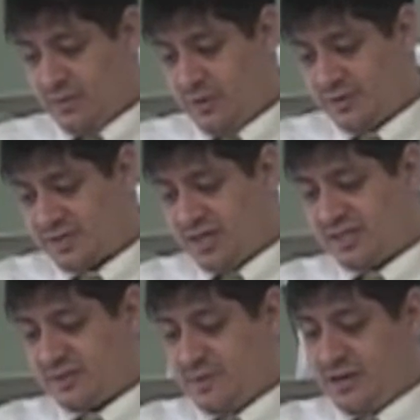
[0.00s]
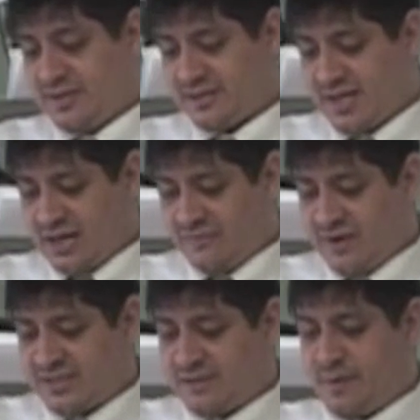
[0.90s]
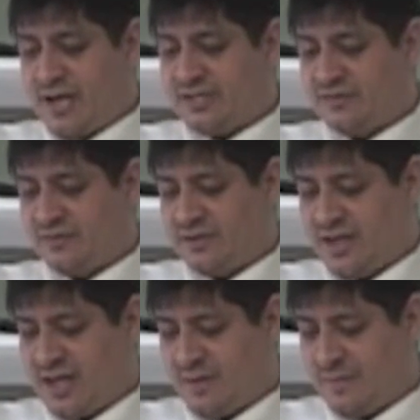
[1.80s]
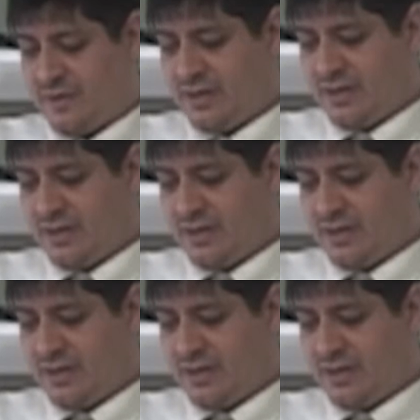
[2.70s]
when it was customary to sacrifice the Passover lamb,